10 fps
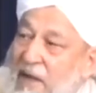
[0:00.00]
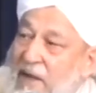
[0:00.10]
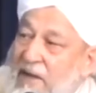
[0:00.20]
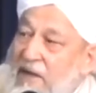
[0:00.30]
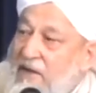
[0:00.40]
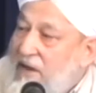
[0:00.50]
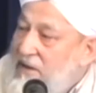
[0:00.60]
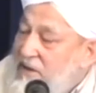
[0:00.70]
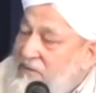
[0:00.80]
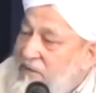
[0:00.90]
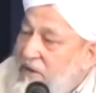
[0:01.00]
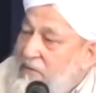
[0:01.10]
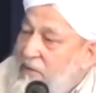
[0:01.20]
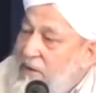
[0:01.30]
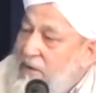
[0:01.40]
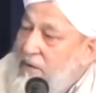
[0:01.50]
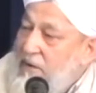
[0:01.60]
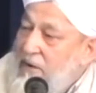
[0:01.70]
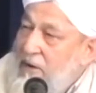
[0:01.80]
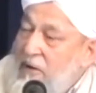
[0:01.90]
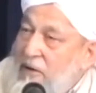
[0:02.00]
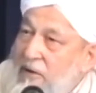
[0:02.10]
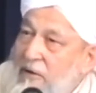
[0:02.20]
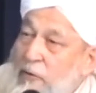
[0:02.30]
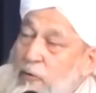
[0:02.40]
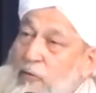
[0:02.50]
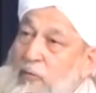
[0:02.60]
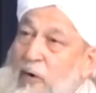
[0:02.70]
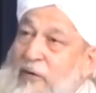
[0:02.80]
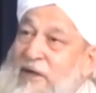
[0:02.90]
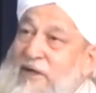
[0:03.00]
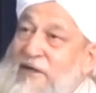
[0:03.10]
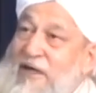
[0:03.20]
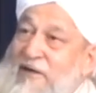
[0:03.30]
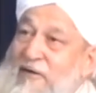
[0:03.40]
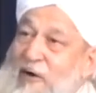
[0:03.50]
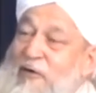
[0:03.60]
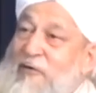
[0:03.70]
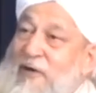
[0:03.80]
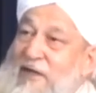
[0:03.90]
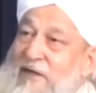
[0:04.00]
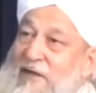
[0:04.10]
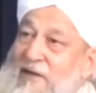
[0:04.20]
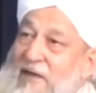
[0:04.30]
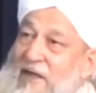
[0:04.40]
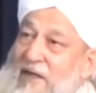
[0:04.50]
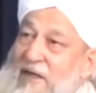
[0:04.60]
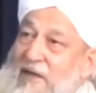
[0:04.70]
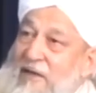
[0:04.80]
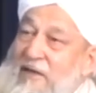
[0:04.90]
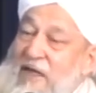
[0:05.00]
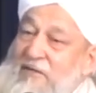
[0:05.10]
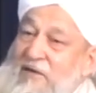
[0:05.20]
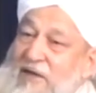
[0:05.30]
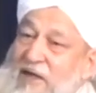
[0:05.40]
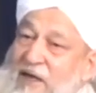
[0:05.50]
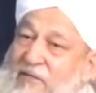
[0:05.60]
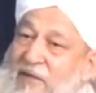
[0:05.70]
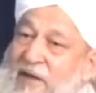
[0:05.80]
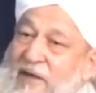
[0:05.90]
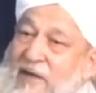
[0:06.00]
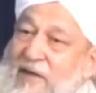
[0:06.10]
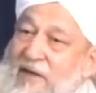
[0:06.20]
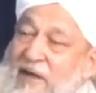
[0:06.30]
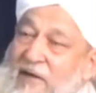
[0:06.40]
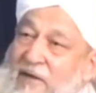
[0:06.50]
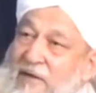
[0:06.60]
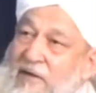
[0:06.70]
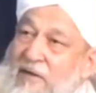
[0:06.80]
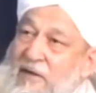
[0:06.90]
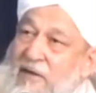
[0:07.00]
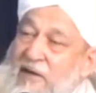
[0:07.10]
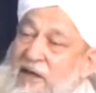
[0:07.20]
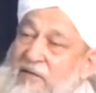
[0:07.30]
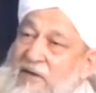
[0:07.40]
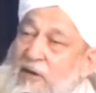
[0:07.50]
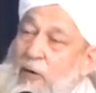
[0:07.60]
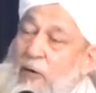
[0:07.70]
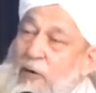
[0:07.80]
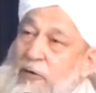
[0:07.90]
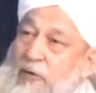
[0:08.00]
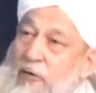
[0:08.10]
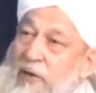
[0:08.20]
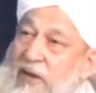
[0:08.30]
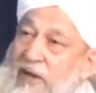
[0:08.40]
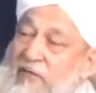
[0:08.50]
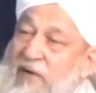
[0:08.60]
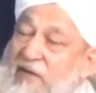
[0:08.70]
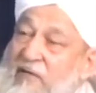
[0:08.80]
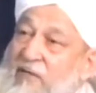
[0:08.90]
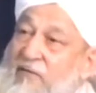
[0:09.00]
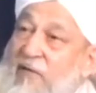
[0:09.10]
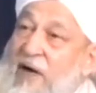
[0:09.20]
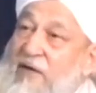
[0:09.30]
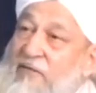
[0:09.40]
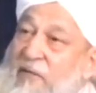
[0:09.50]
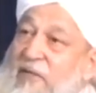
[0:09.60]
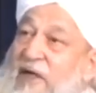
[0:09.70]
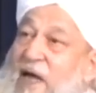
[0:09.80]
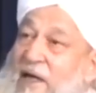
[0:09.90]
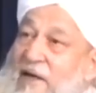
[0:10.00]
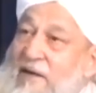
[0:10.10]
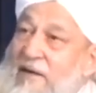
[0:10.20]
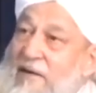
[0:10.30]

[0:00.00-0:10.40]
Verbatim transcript: And it as if it were the two mountains had got together that was the time when there was also a wave of flood from the Nile.